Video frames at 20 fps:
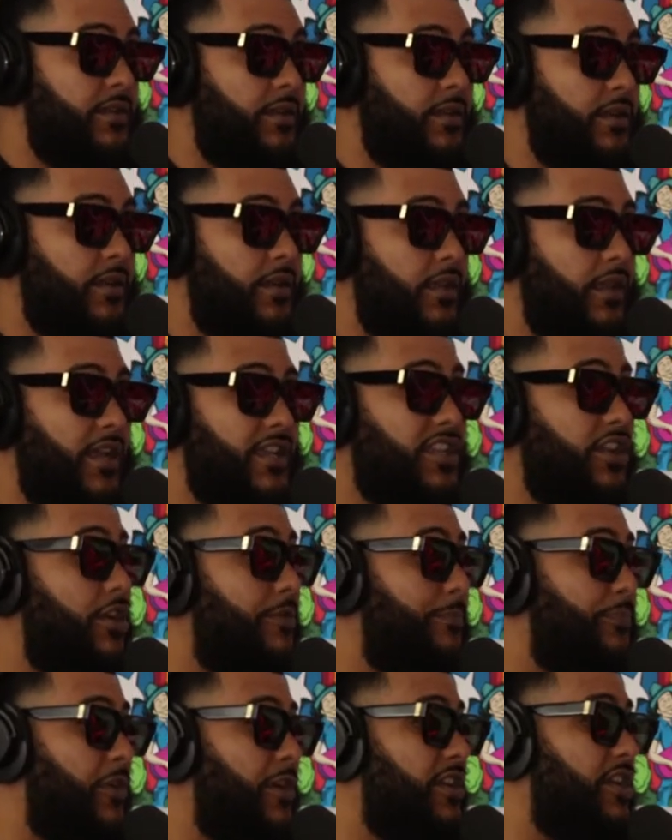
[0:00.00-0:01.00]
nah, like you're just,
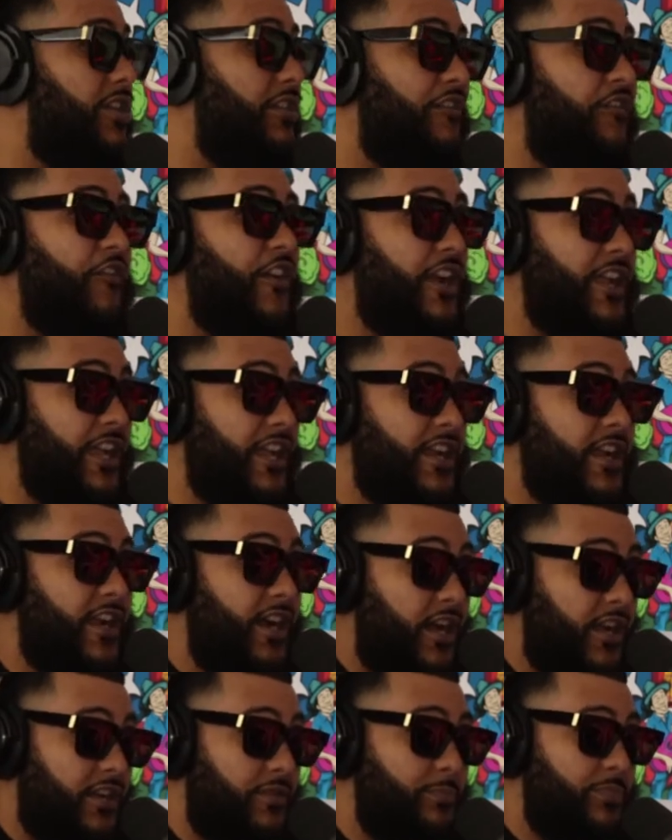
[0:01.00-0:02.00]
bro, you're a fucking
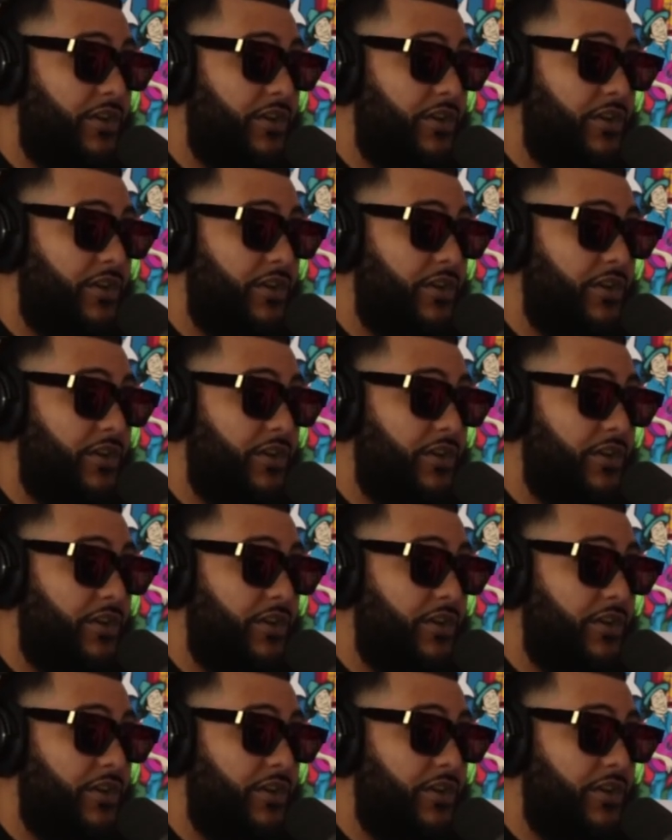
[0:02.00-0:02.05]
cuck. Bro. I